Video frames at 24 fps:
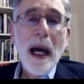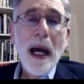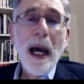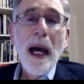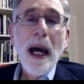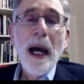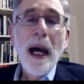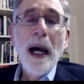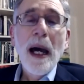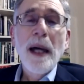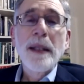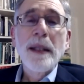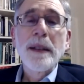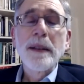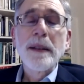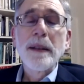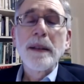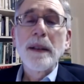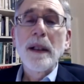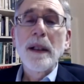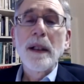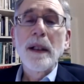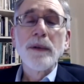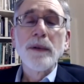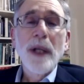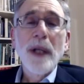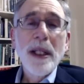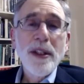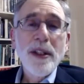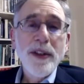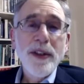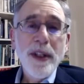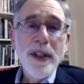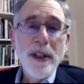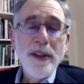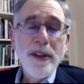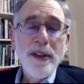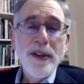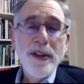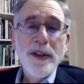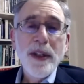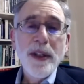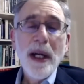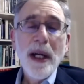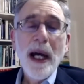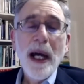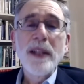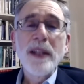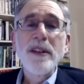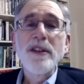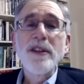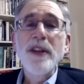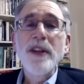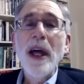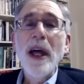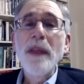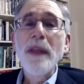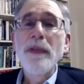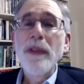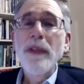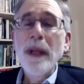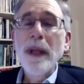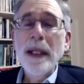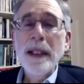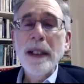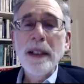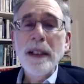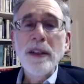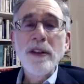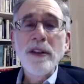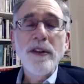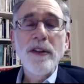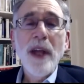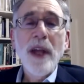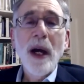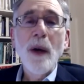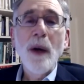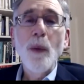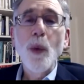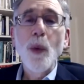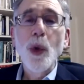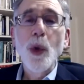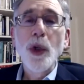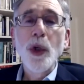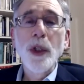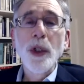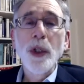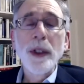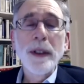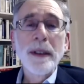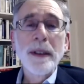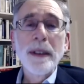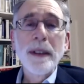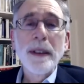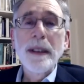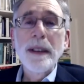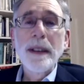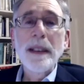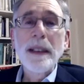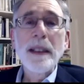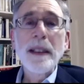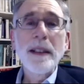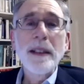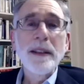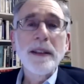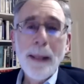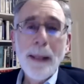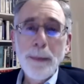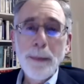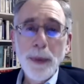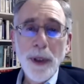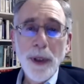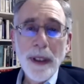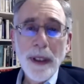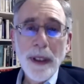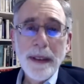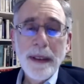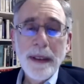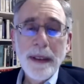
and a racist and said things that were intemperate.